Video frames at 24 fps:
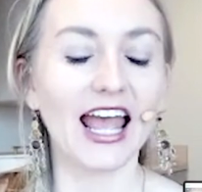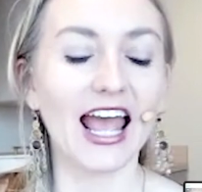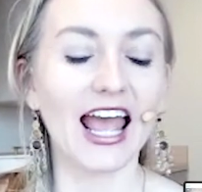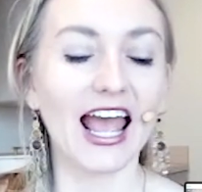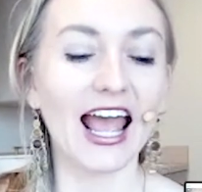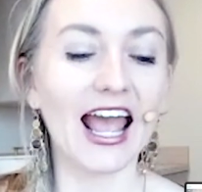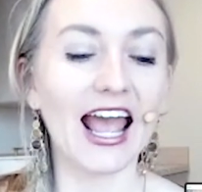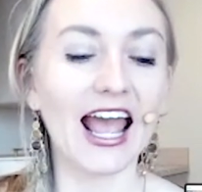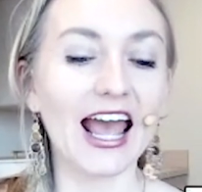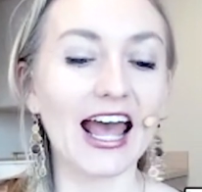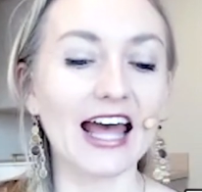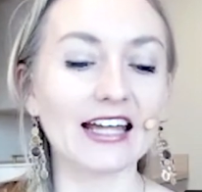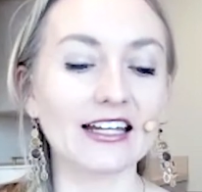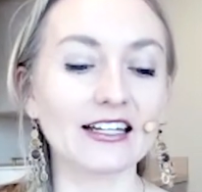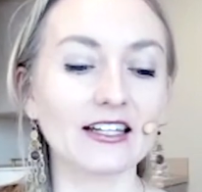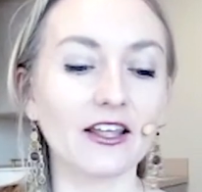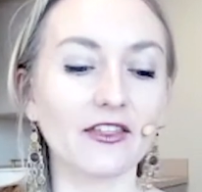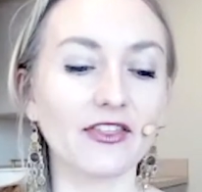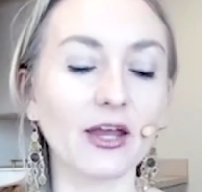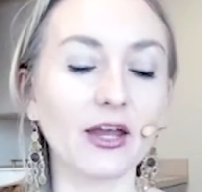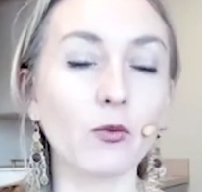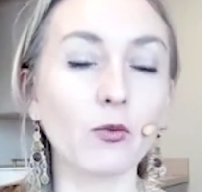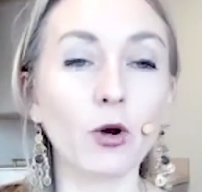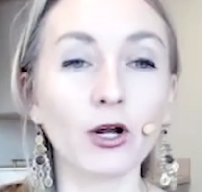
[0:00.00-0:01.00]
And
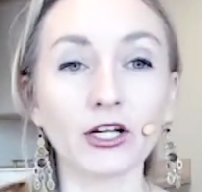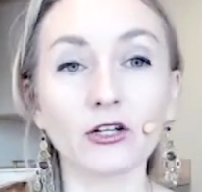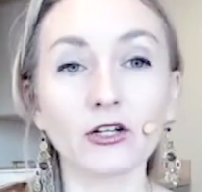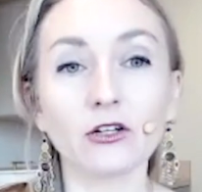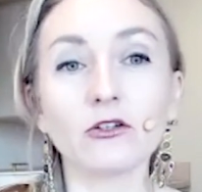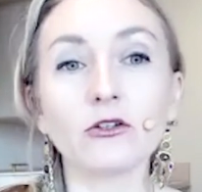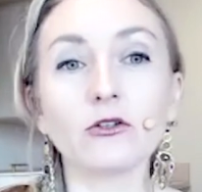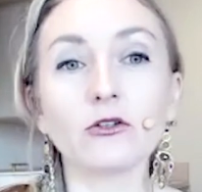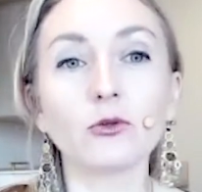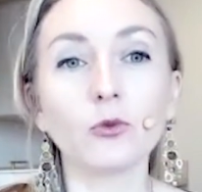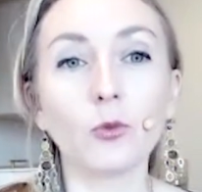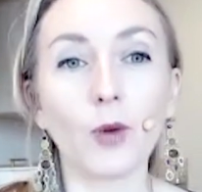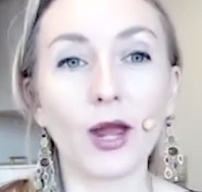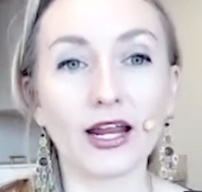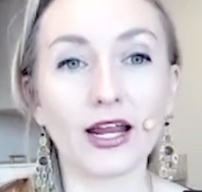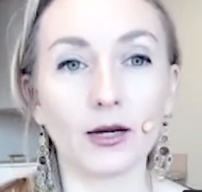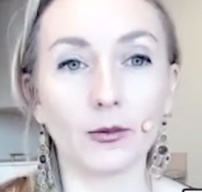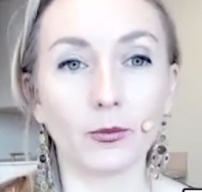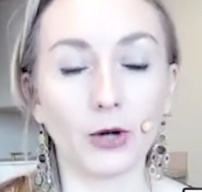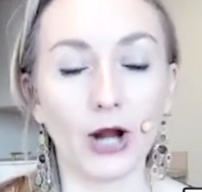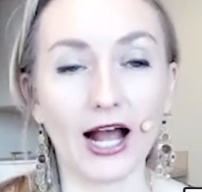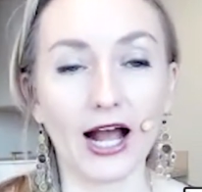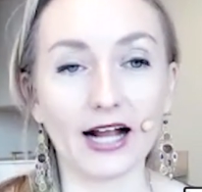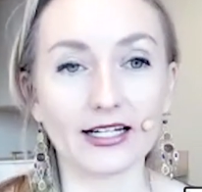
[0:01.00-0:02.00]
they want a new way to
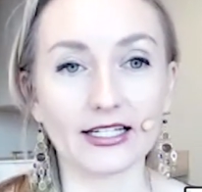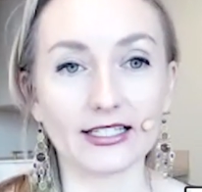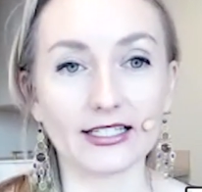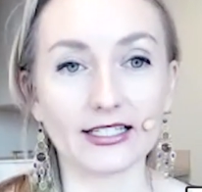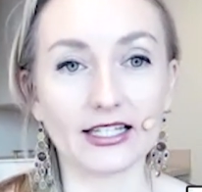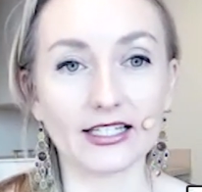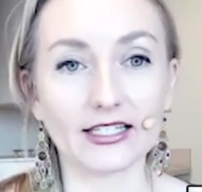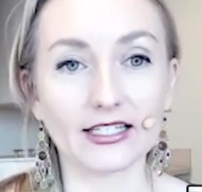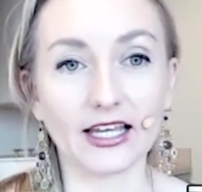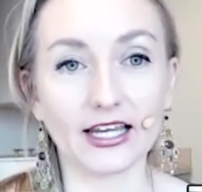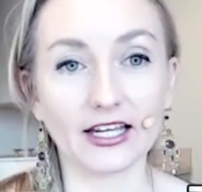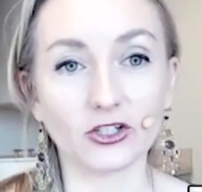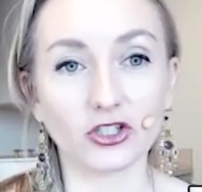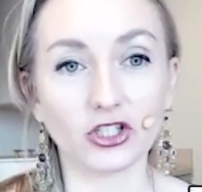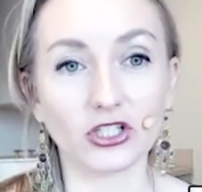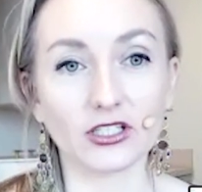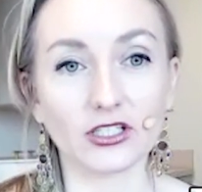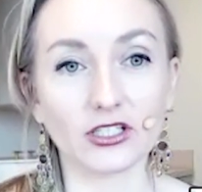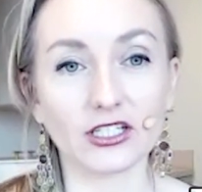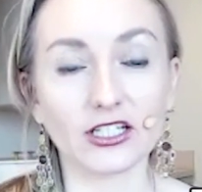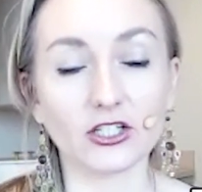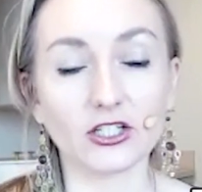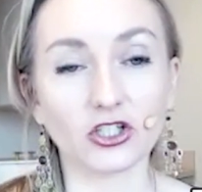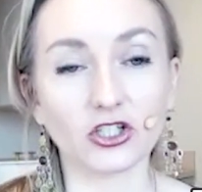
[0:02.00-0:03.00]
practice this
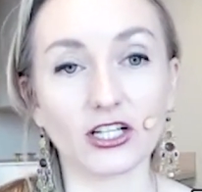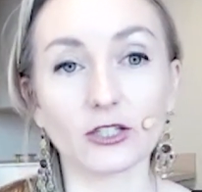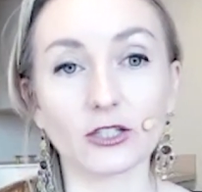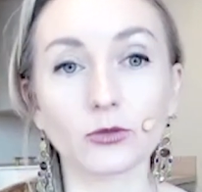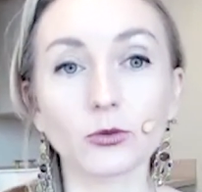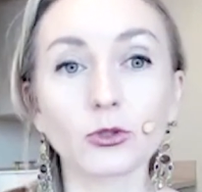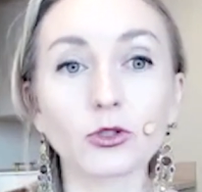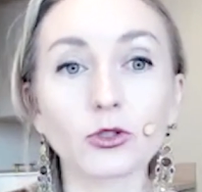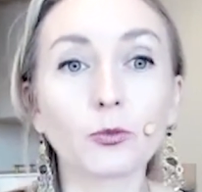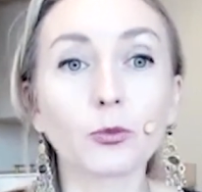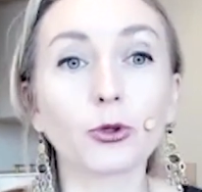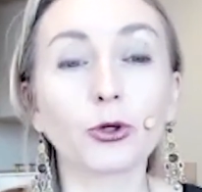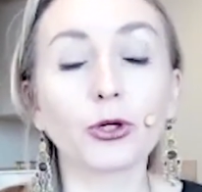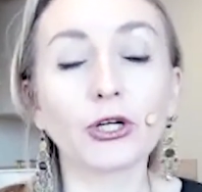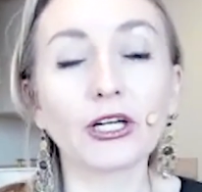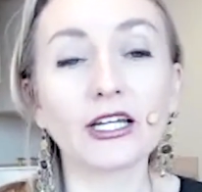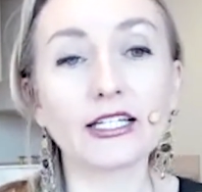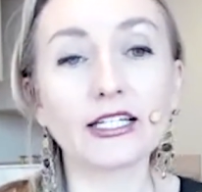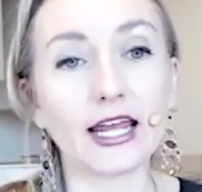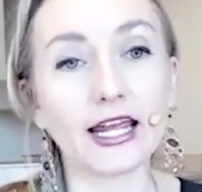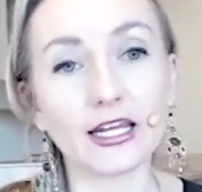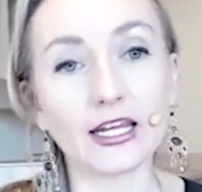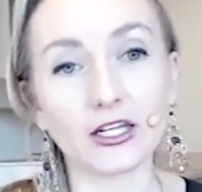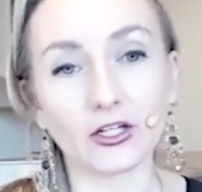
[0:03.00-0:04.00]
ancient teachings, which
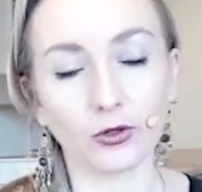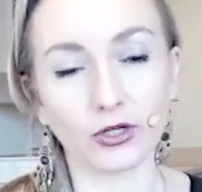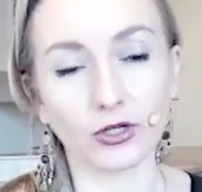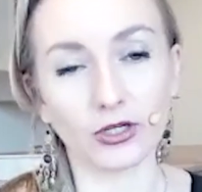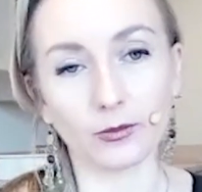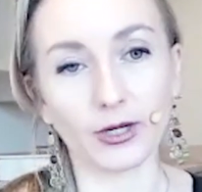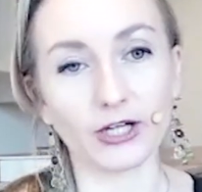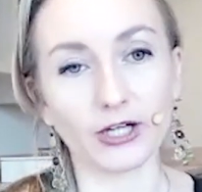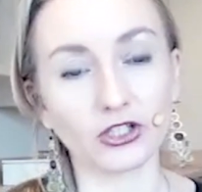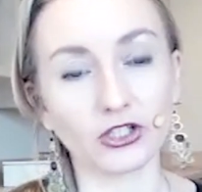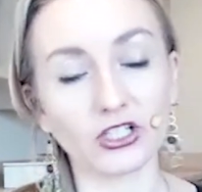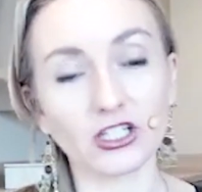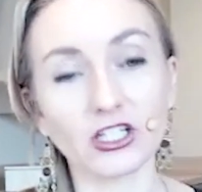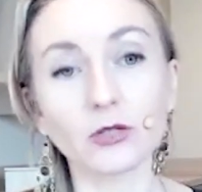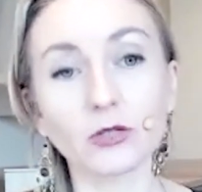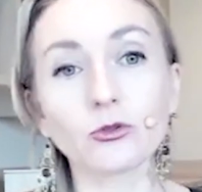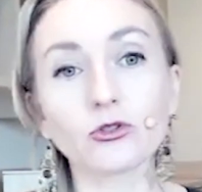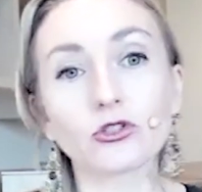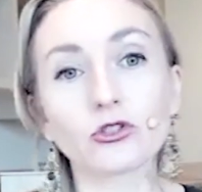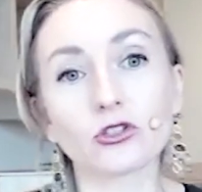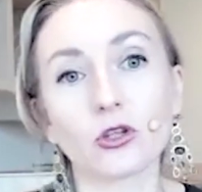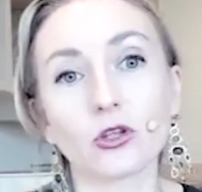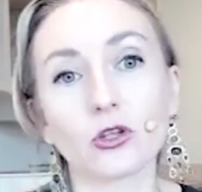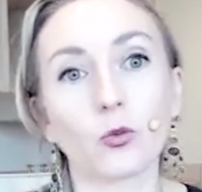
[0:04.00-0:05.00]
predate Yogi Bhajan. He was
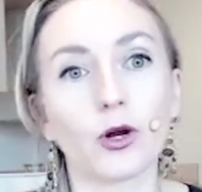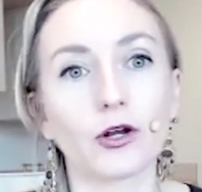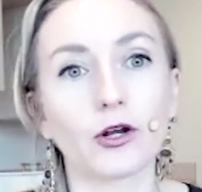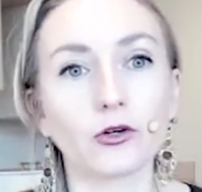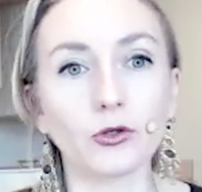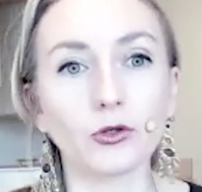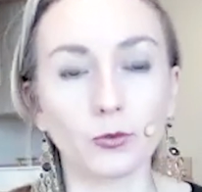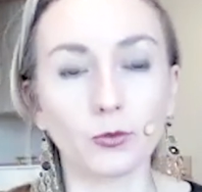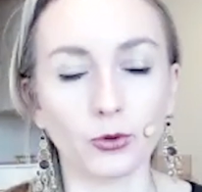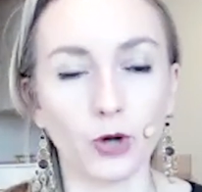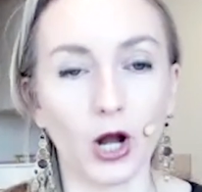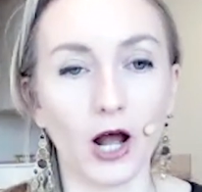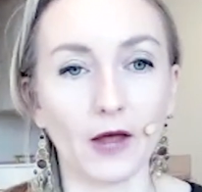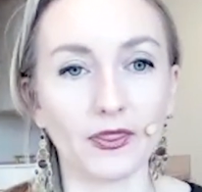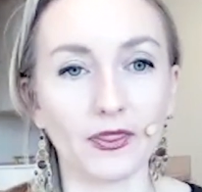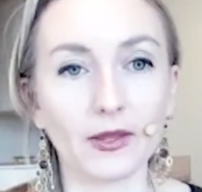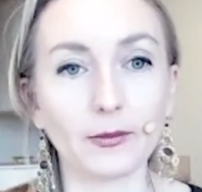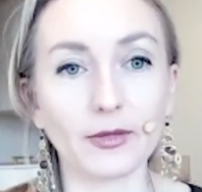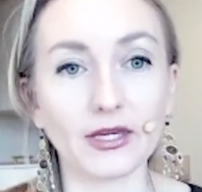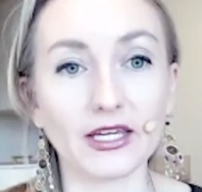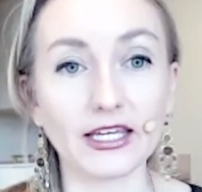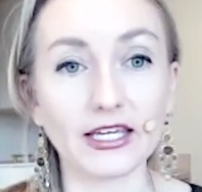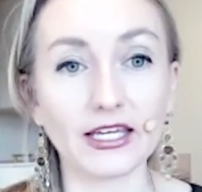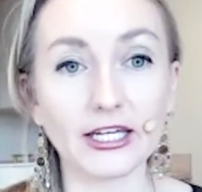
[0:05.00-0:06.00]
just the one who brought
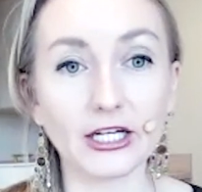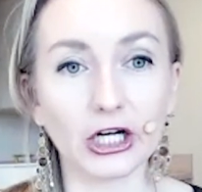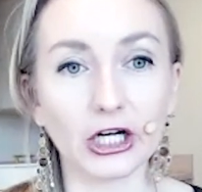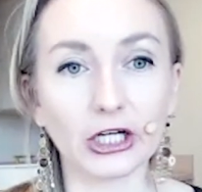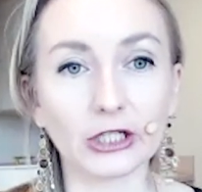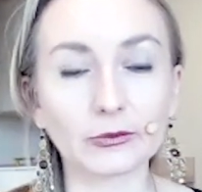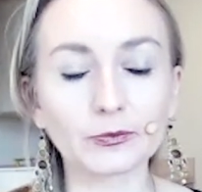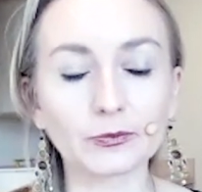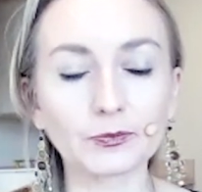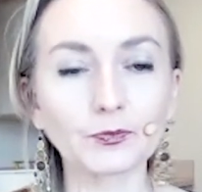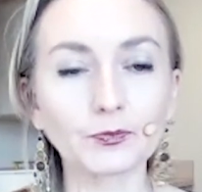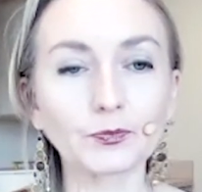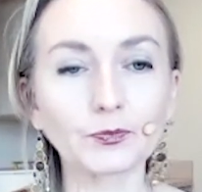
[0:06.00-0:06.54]
them here.